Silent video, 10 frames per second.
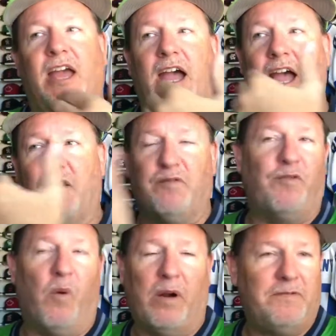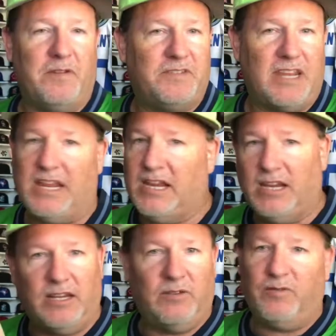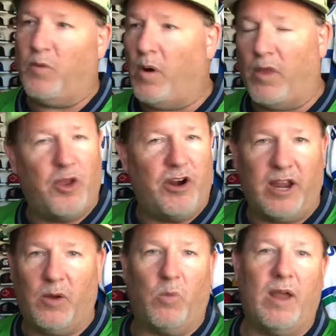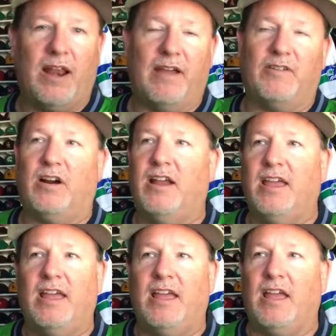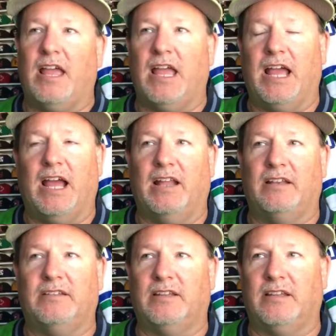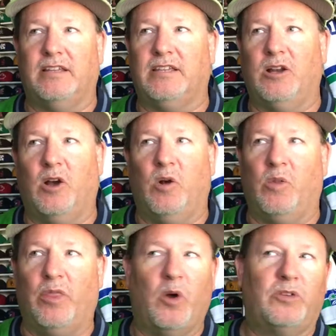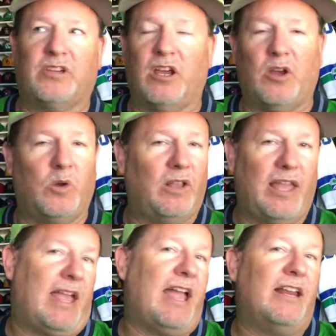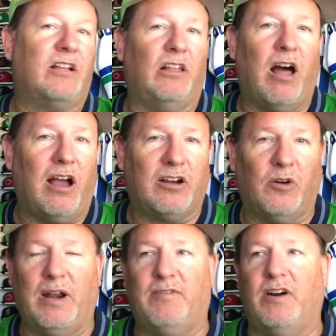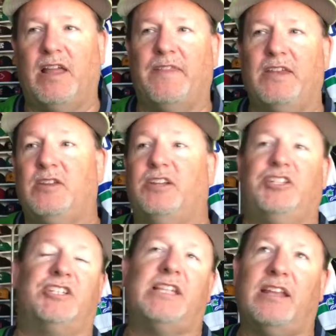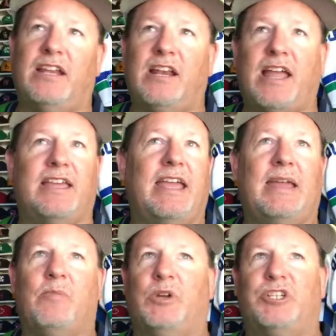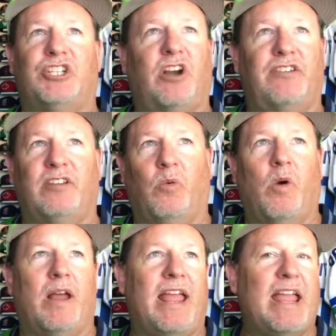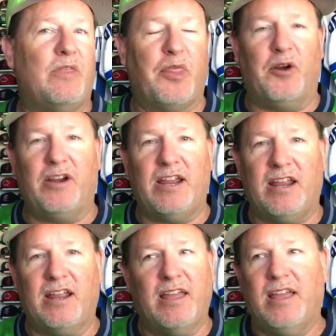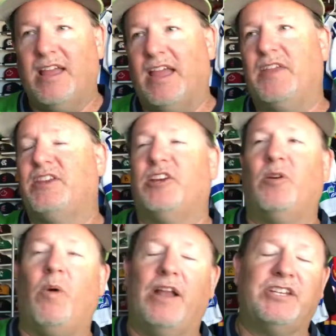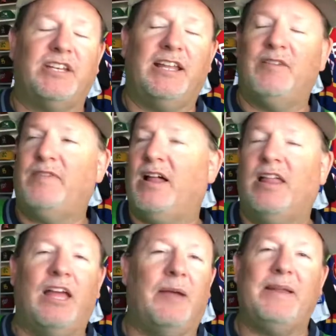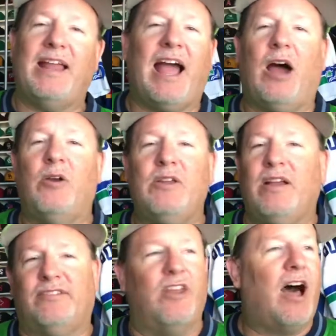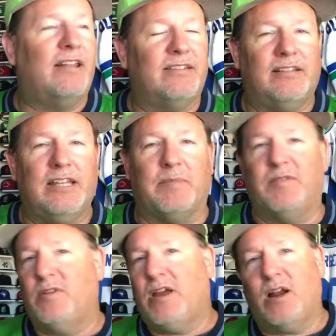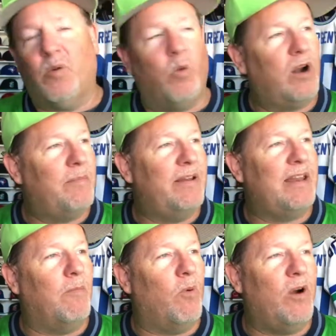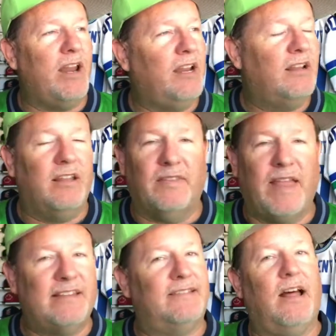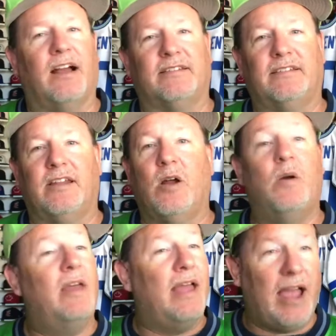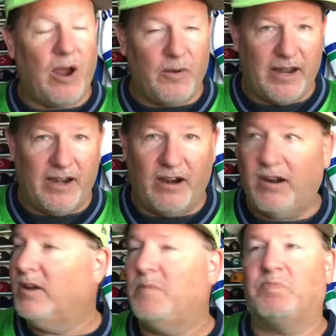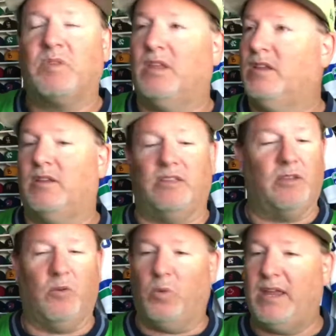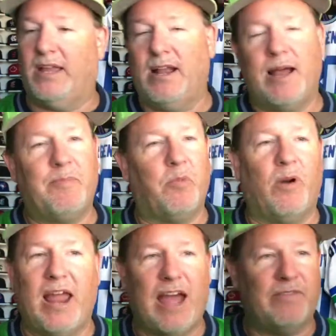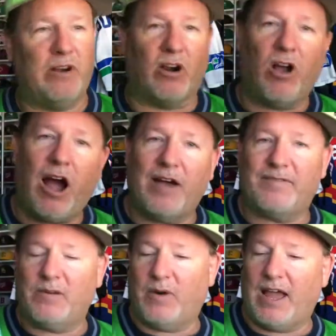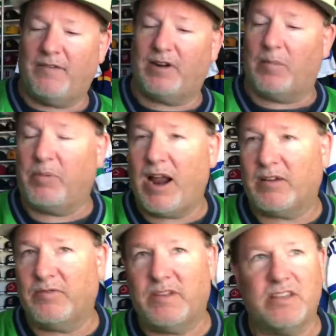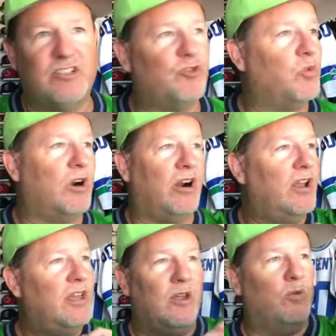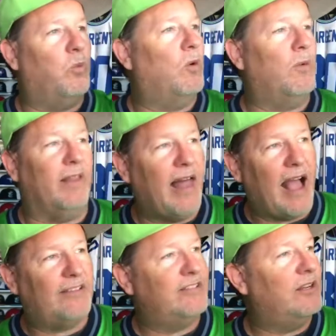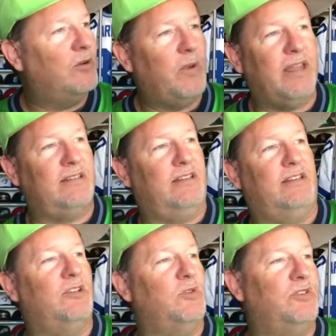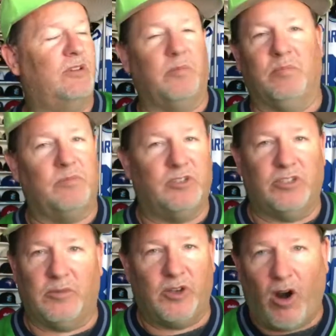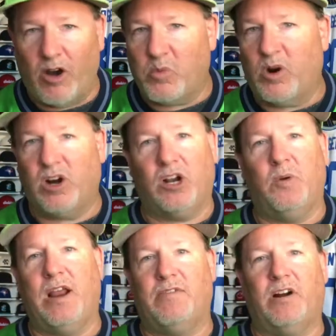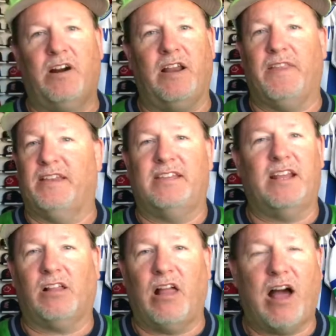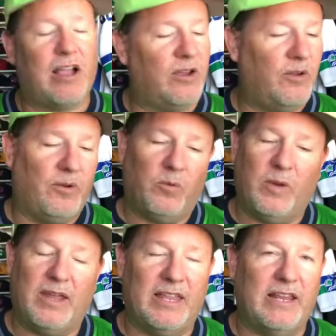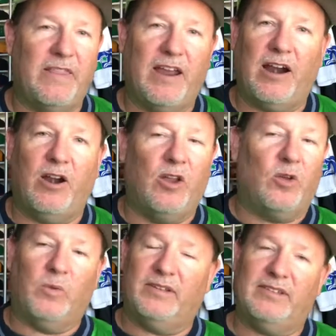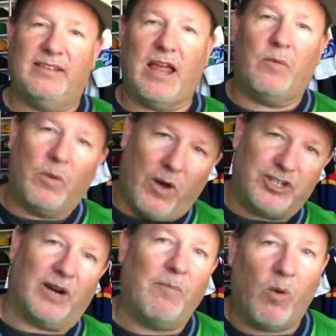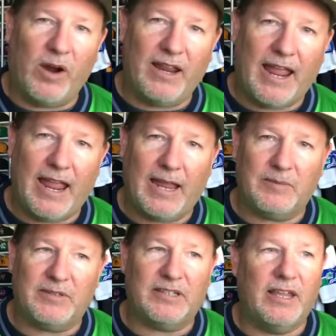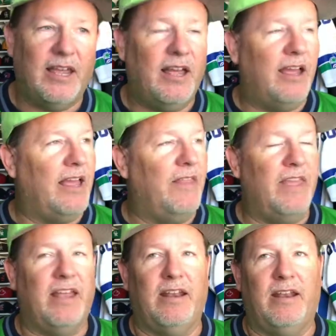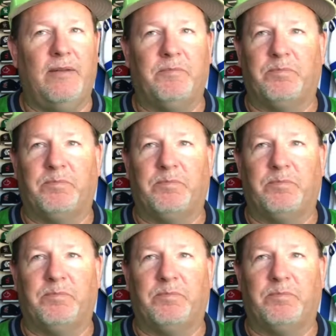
at 4:15, 4:30, whatever, and you know those can go to like 8 o'clock or whatever, and then you get your Sunday night game, which starts at what, 8:30, and then you're watching NFL. I mean, how are you guys not asleep? If you got to work Monday morning, that sucks. You know, out here, we get up, we're having our coffee, we're having our breakfast, we're relaxing, we get to do some yard work or whatever, and then 10 o'clock, we get in there, we sit down, we watch our morning games, and then